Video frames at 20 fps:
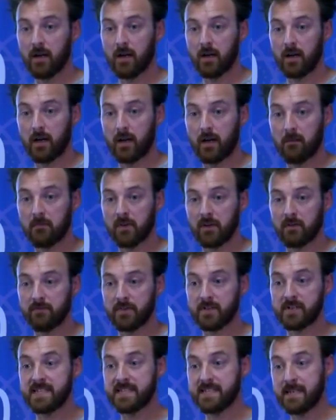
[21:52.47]

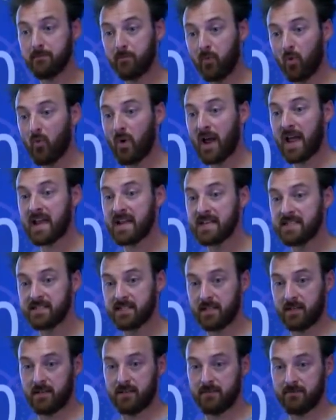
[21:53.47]
fairly simple
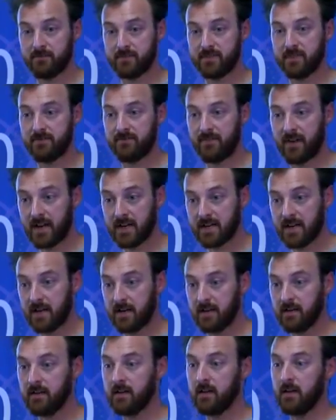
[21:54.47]
ways of
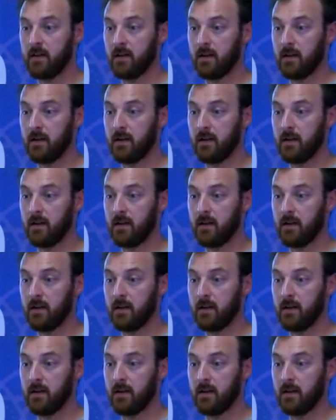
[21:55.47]
defining